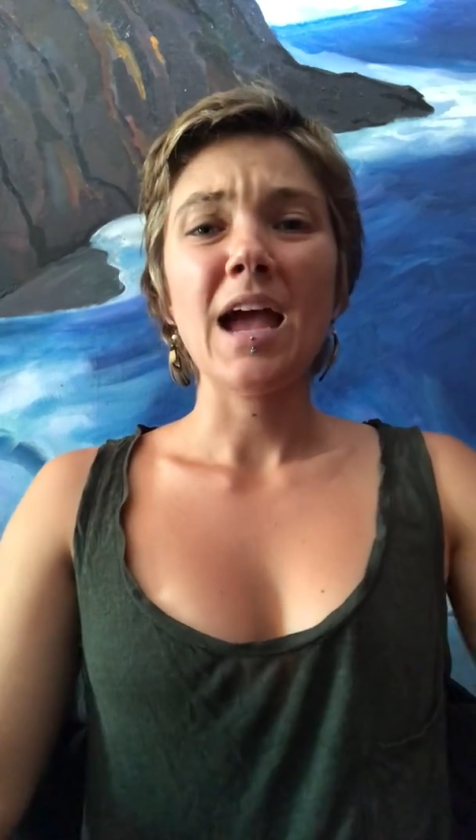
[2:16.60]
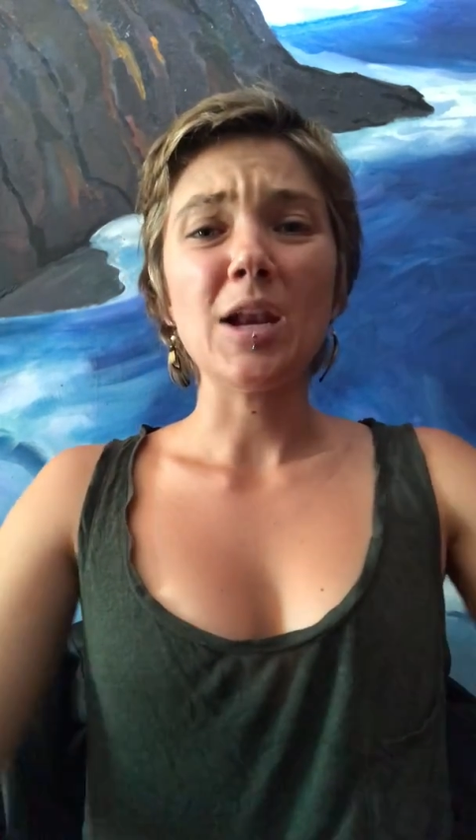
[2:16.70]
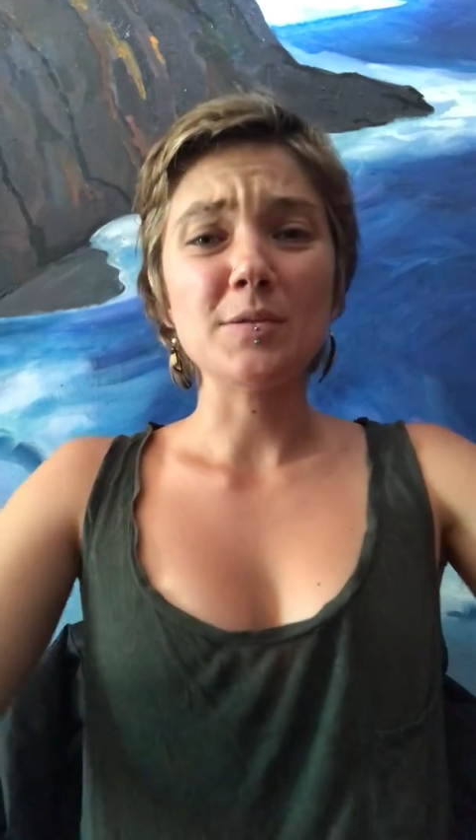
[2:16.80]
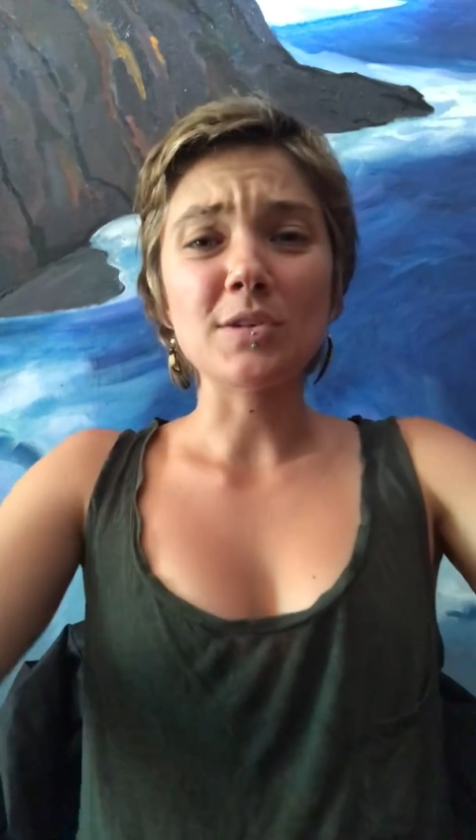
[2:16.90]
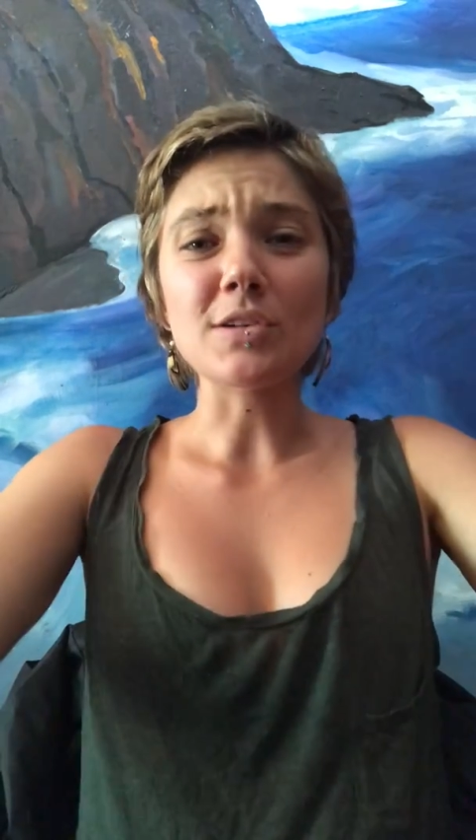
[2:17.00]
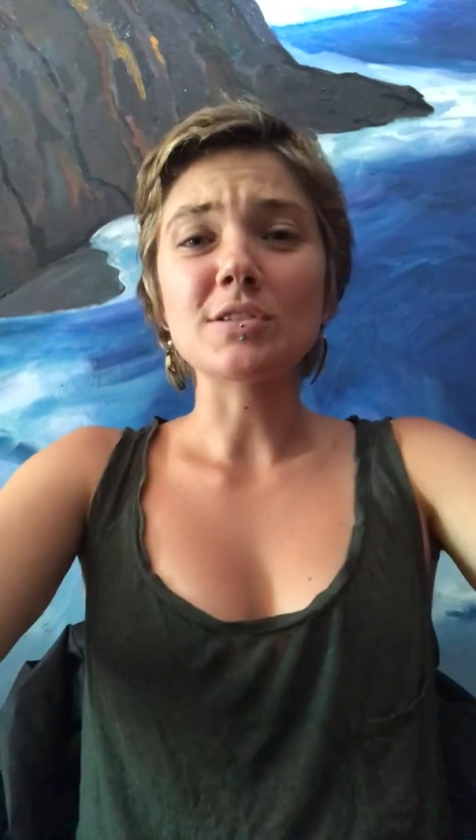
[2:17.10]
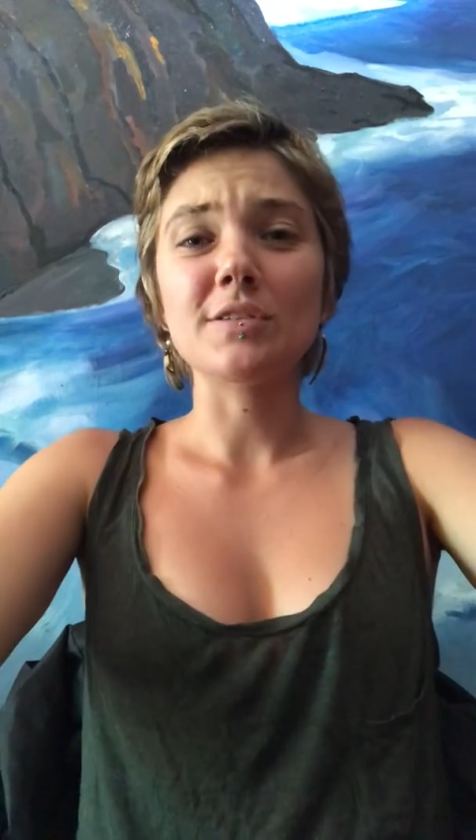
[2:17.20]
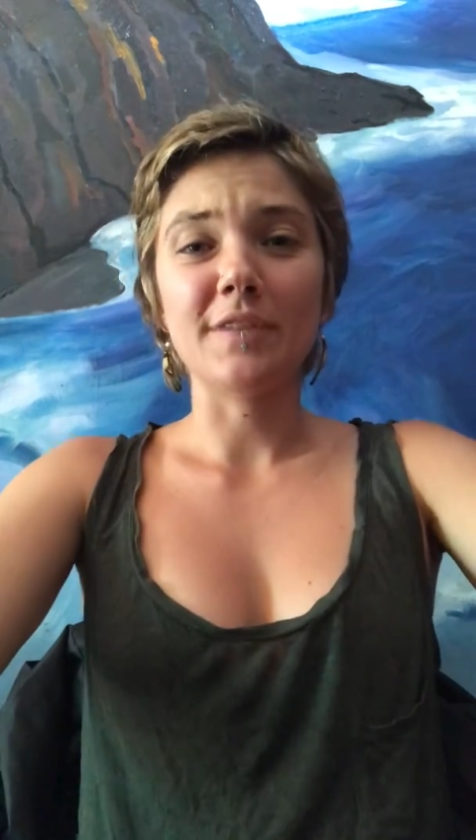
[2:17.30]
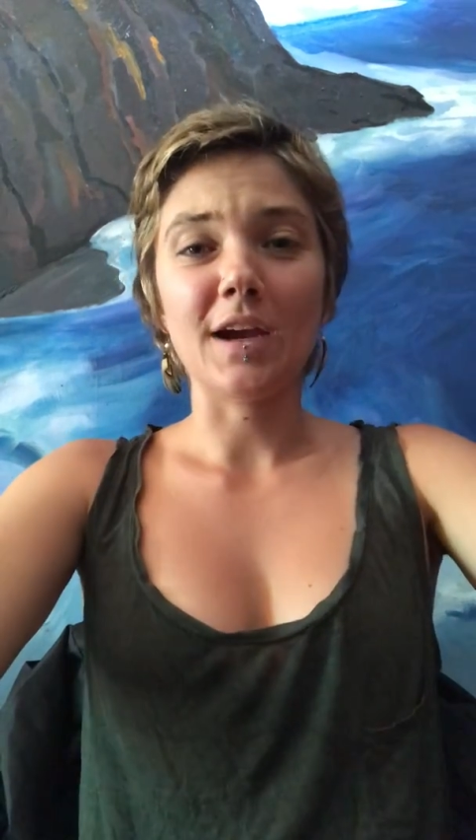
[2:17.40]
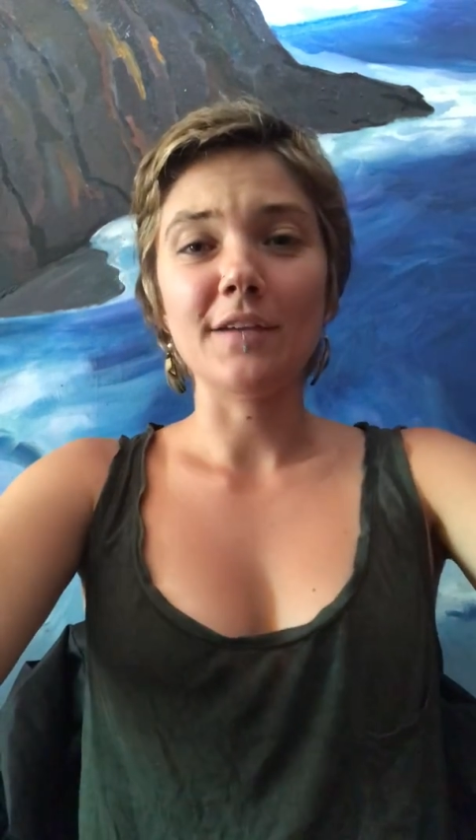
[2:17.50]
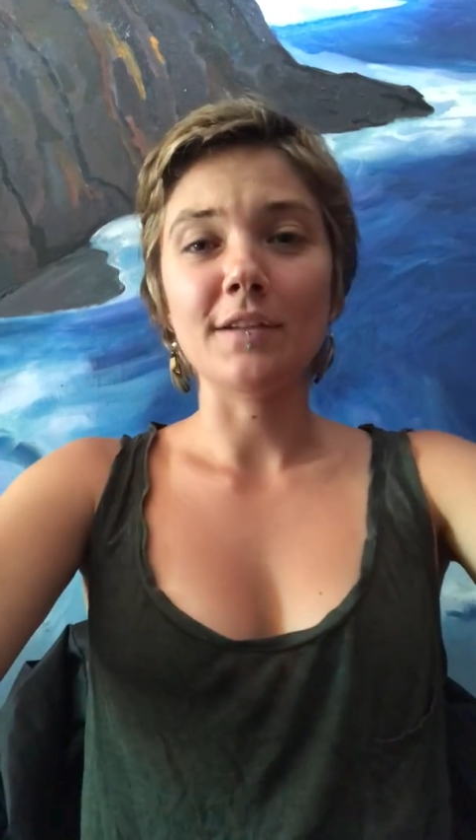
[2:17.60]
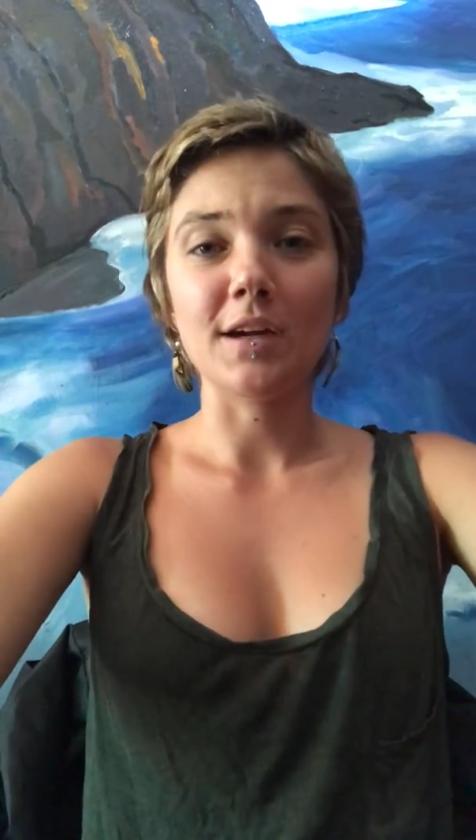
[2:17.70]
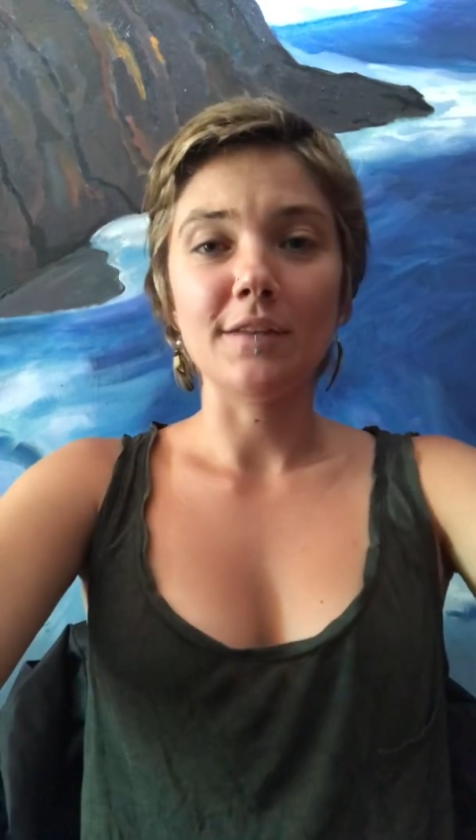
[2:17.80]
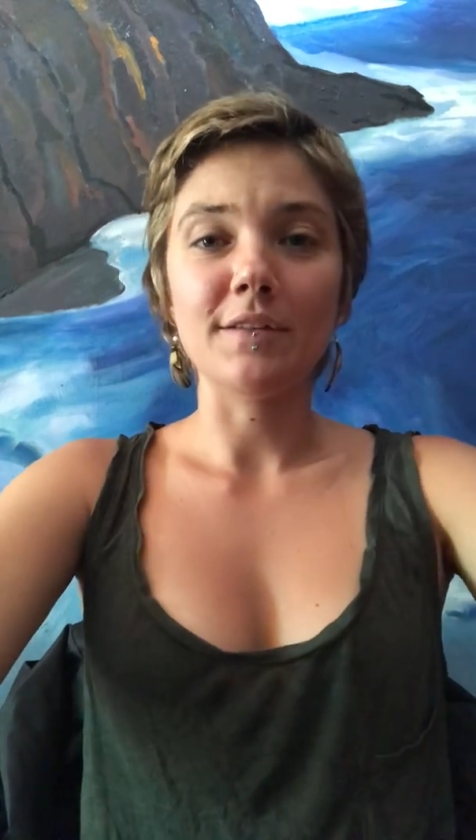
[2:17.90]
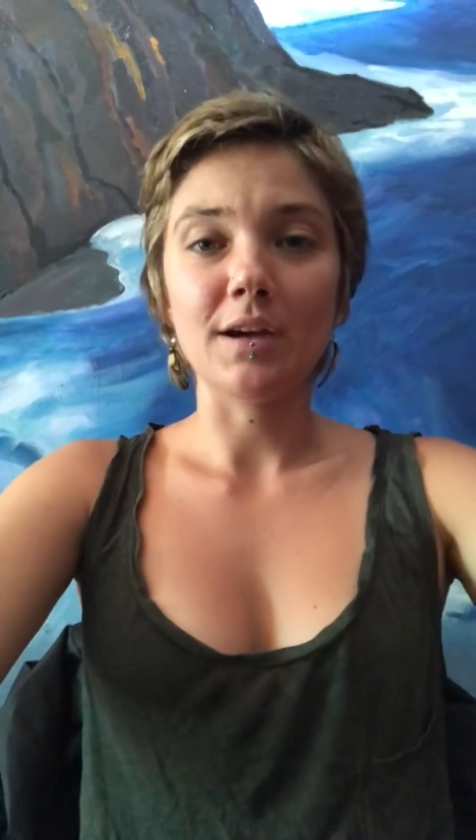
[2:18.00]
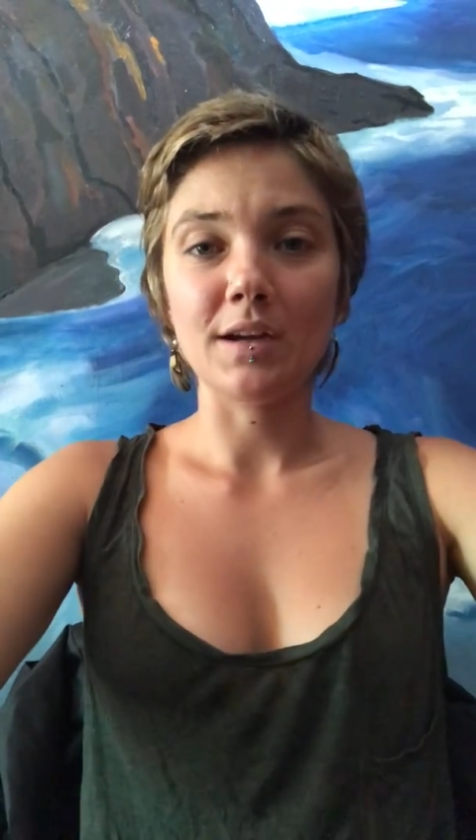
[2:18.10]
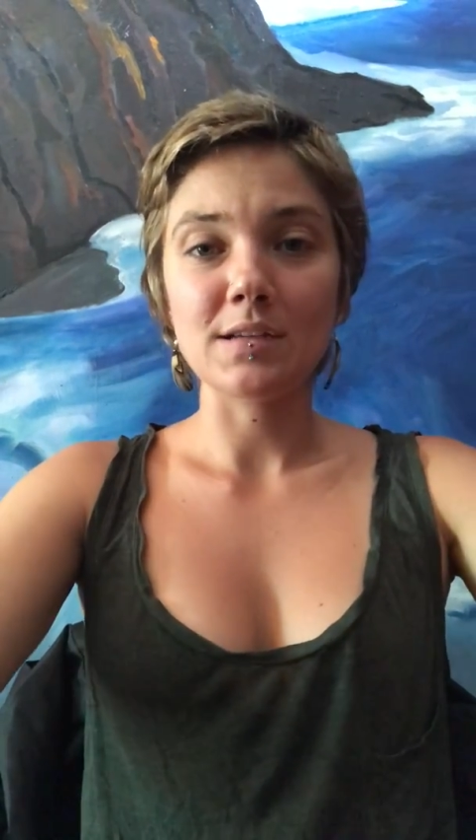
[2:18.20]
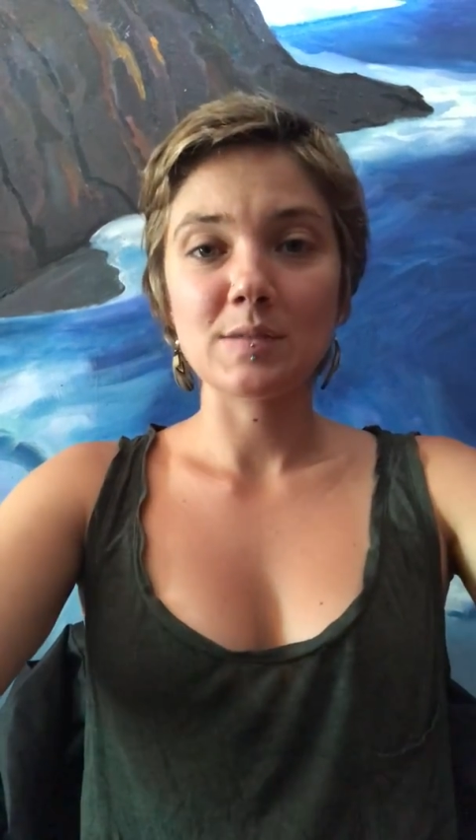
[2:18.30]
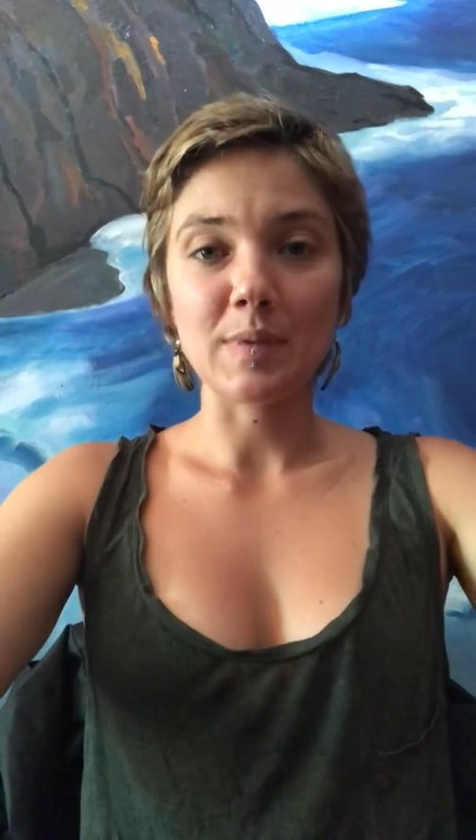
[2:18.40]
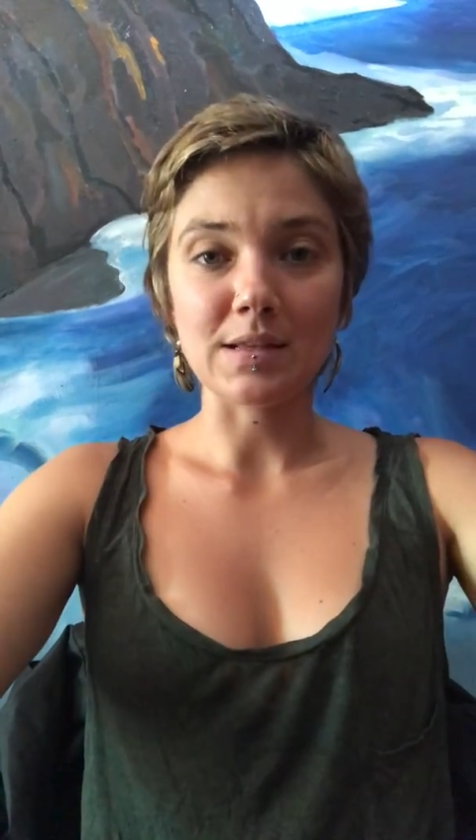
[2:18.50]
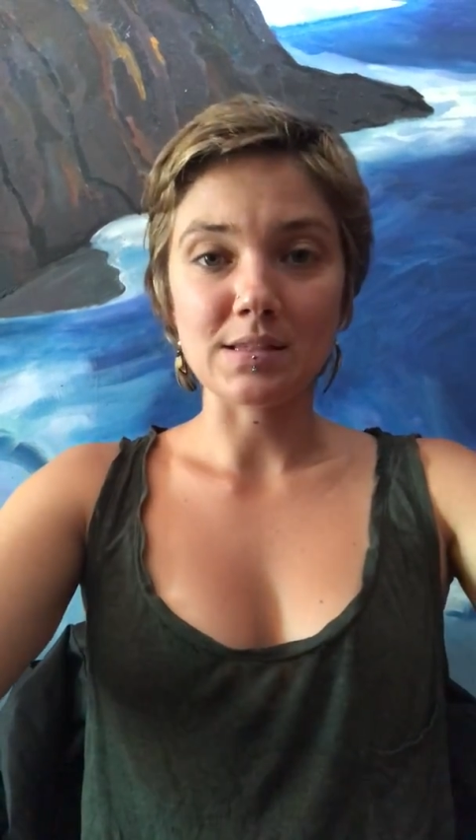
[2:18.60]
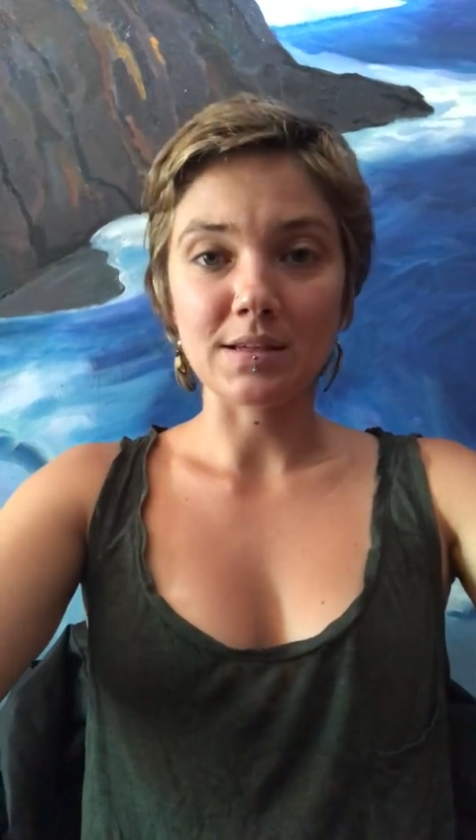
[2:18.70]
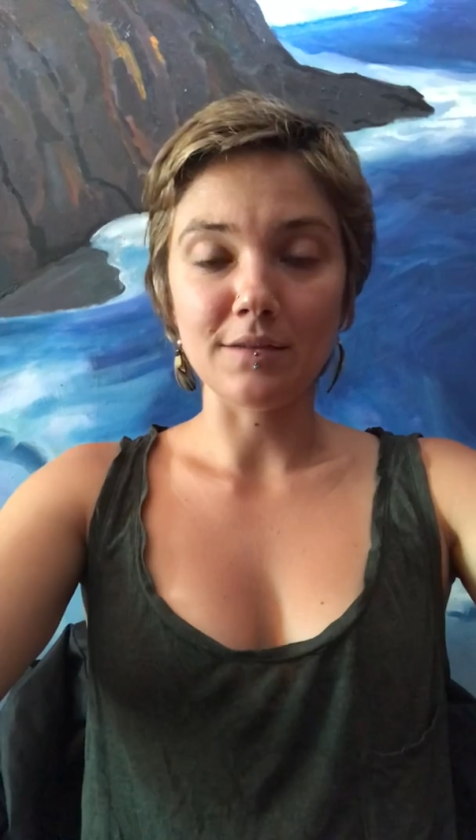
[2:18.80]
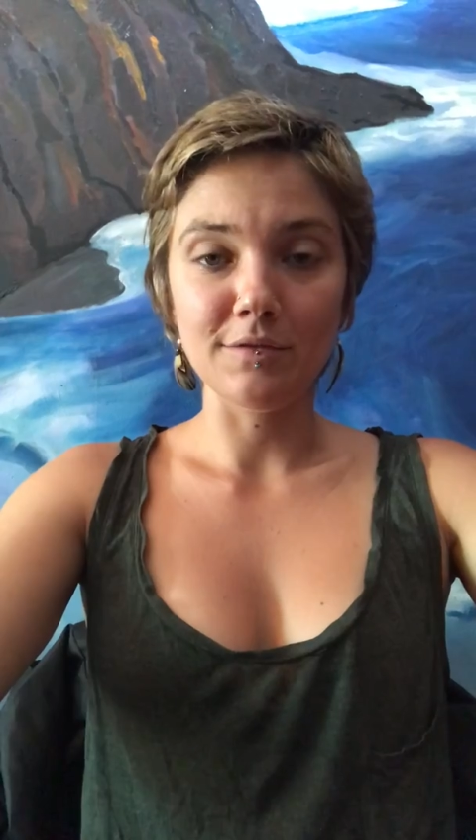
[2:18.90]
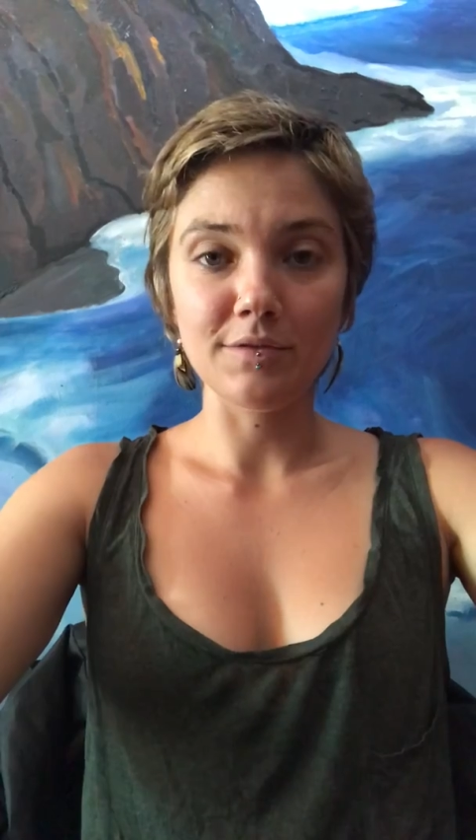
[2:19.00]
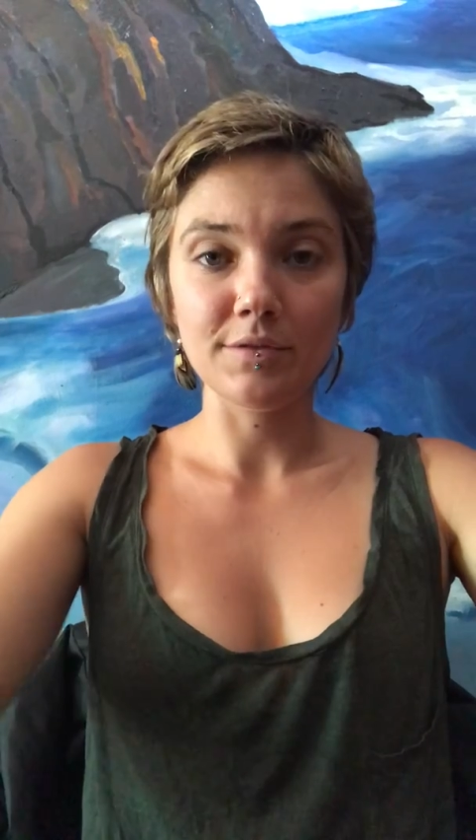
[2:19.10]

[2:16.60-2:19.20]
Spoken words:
And it was also very expensive